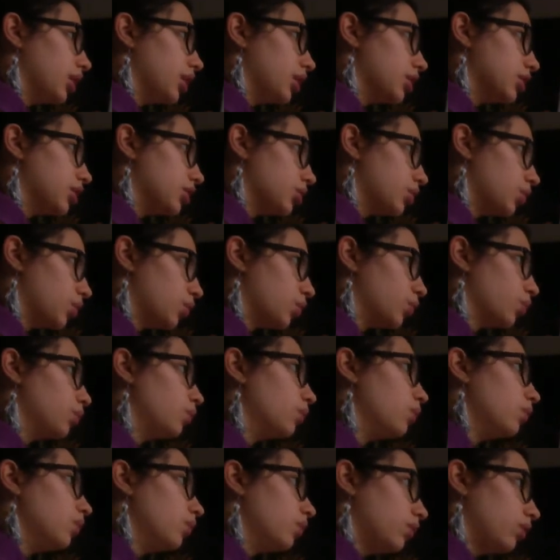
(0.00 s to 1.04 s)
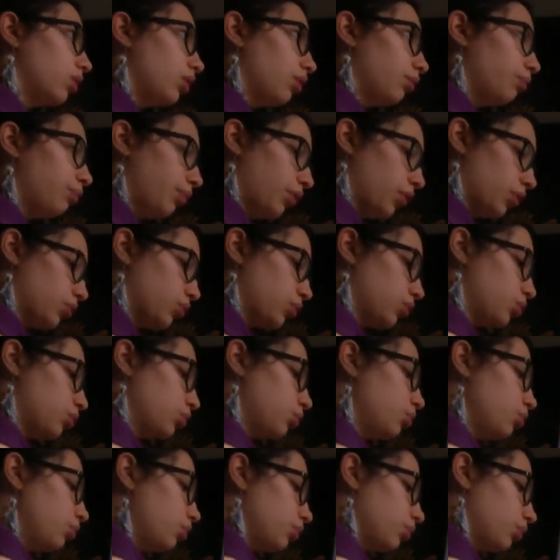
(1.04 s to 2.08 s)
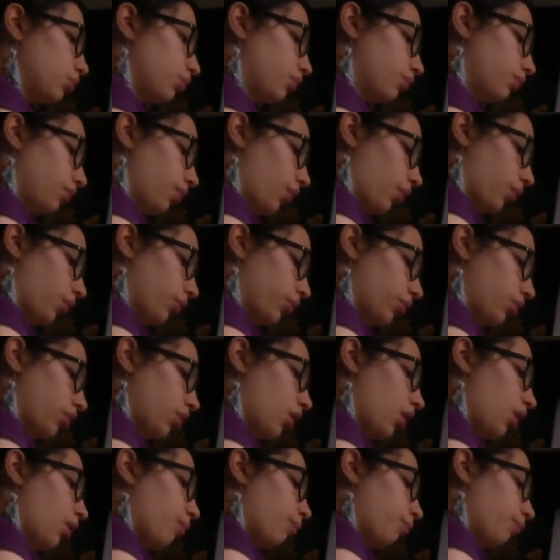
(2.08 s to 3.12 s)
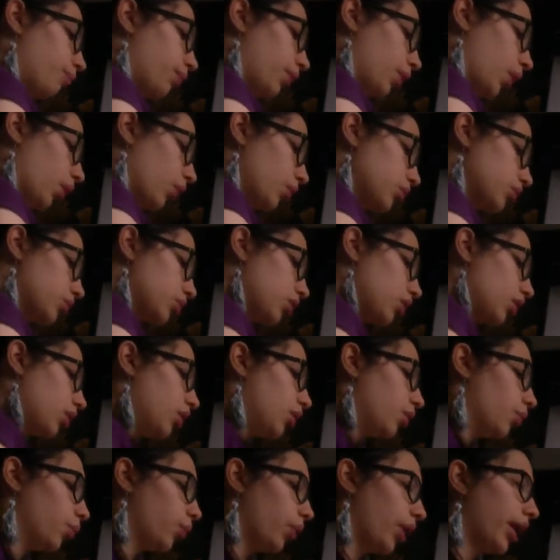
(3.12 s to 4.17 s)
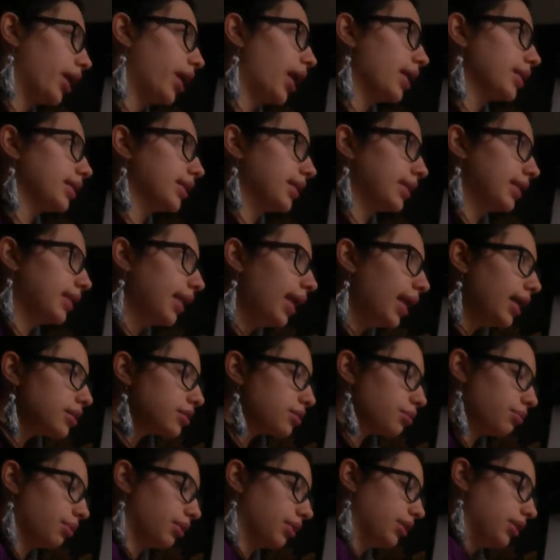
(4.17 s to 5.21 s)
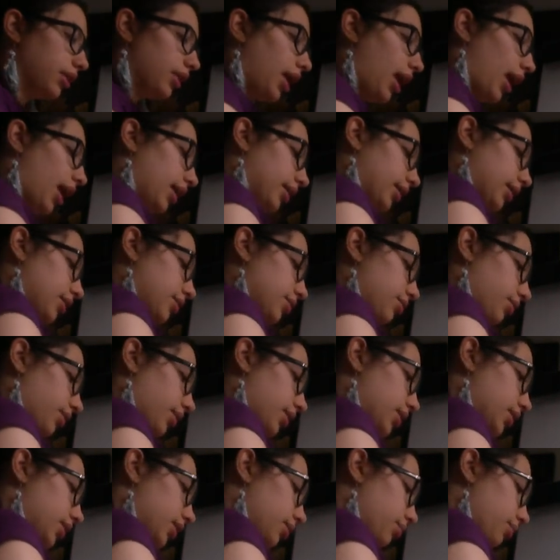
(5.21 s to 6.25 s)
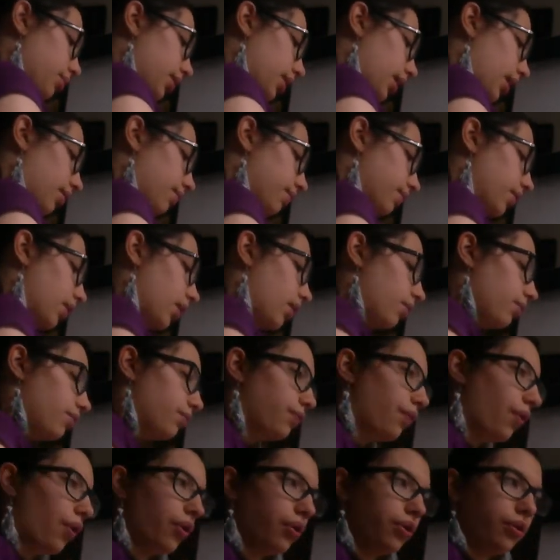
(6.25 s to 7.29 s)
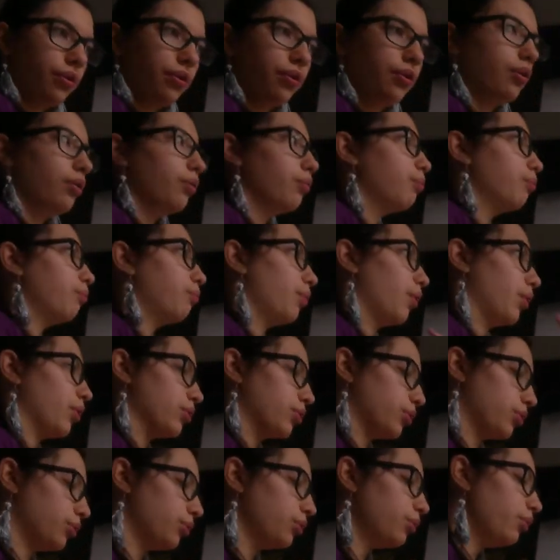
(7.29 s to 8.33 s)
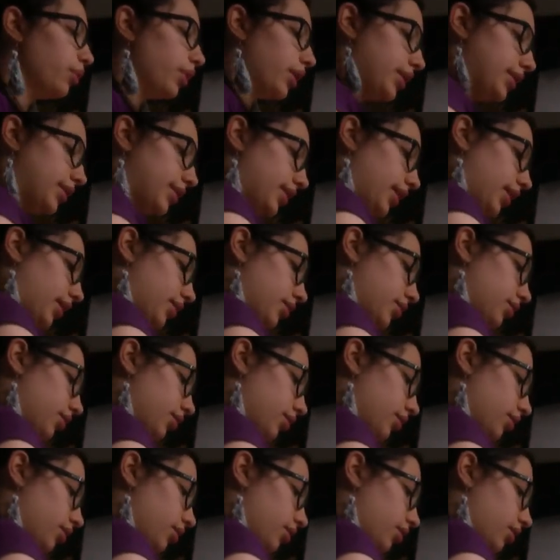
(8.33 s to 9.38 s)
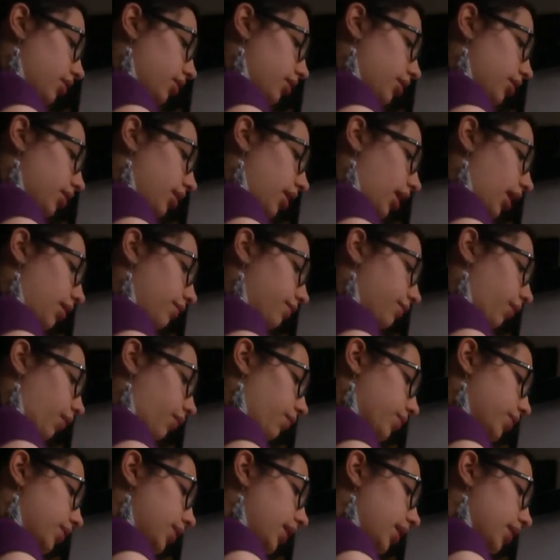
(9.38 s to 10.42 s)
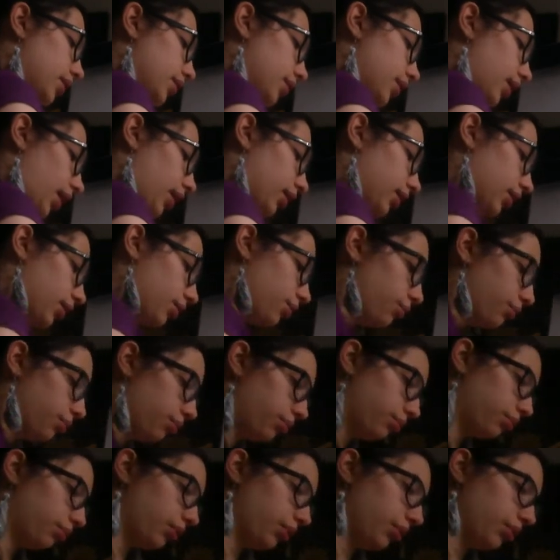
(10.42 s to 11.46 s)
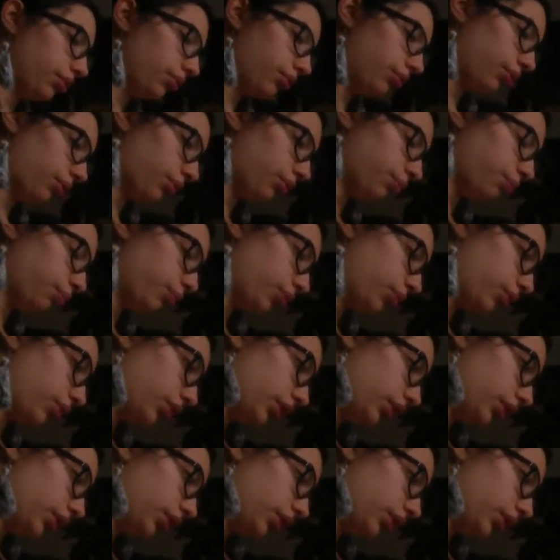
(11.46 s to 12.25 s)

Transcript: is 2 plus 2, 4 plus we are at the last one, and as you can see we have 4 plus 2 is 6, f of 6, and here we do not put